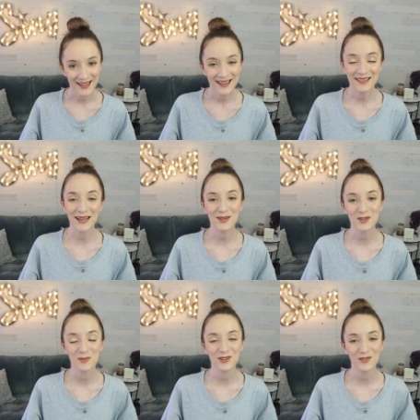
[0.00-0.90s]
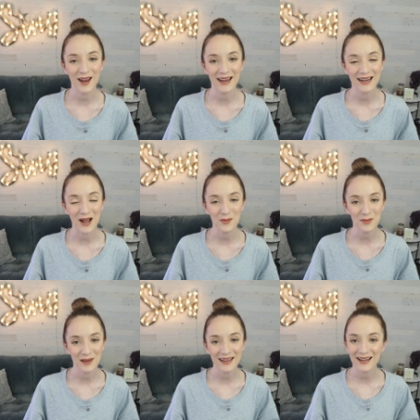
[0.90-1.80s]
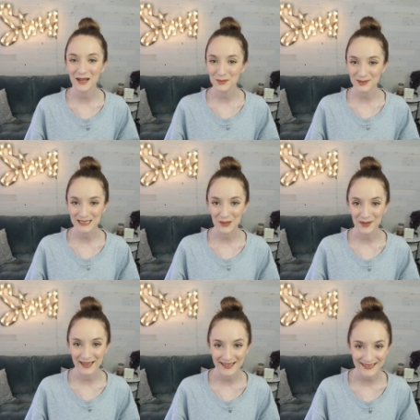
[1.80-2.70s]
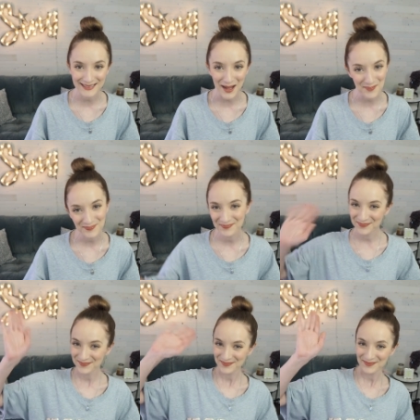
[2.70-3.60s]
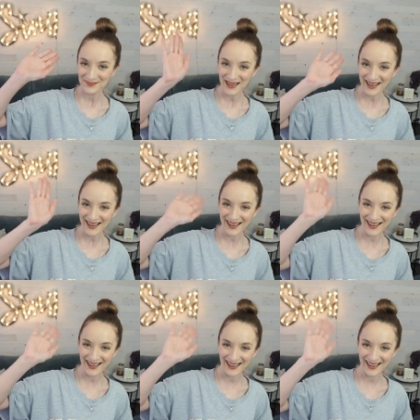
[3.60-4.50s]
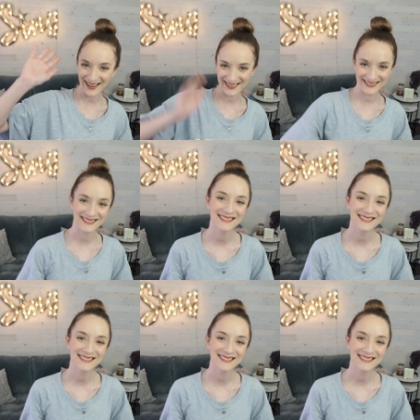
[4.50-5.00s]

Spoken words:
Thank you so much for hanging out with me, and I will see you again next time. Bye.